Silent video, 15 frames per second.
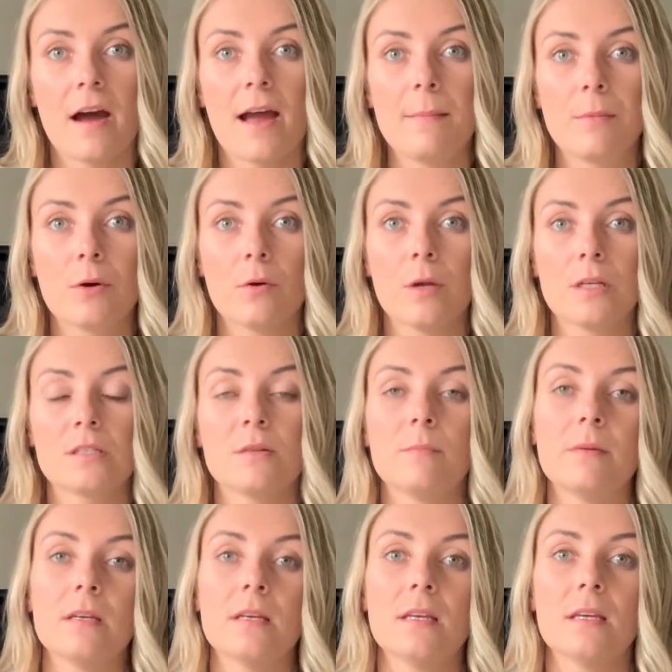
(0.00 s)
I'm going to
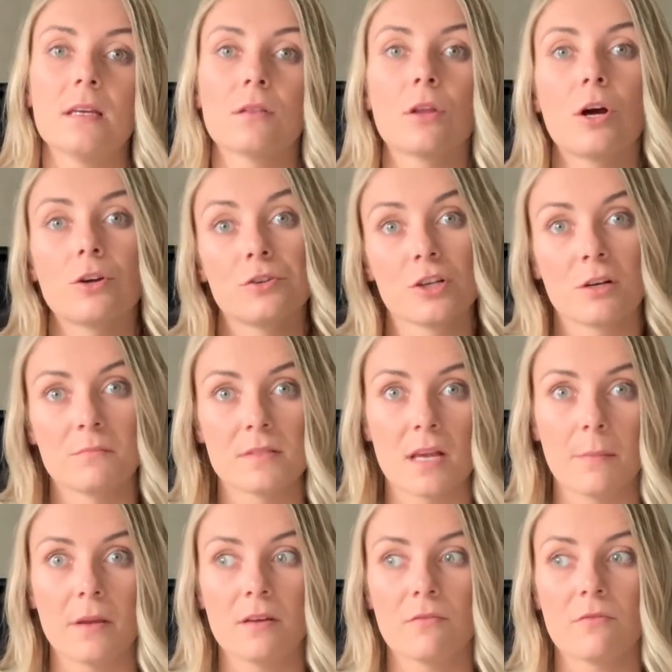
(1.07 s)
be long-term
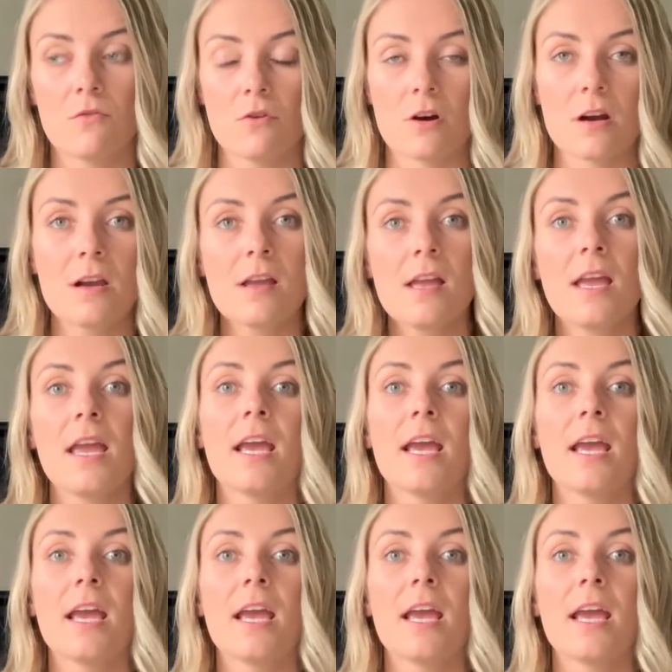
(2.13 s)
subbing for,